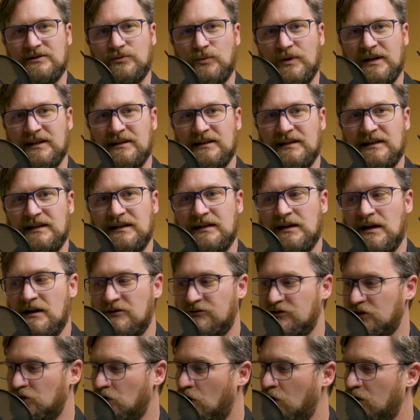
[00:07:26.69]
When the
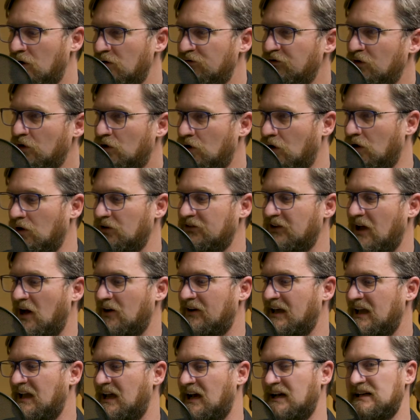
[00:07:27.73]
photographer calls out,
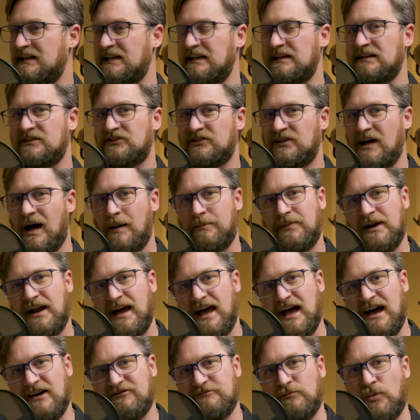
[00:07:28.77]
"Hey, I need a stop and a
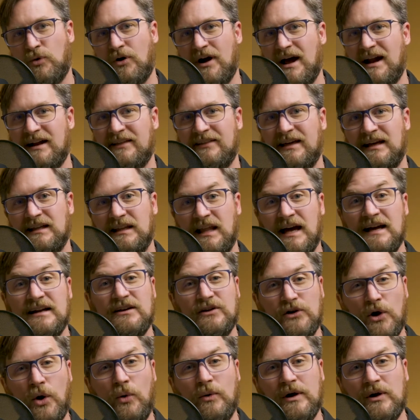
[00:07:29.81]
half more out of that light,"
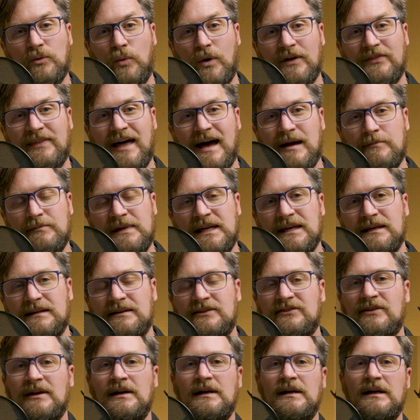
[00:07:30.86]
knowing what that means.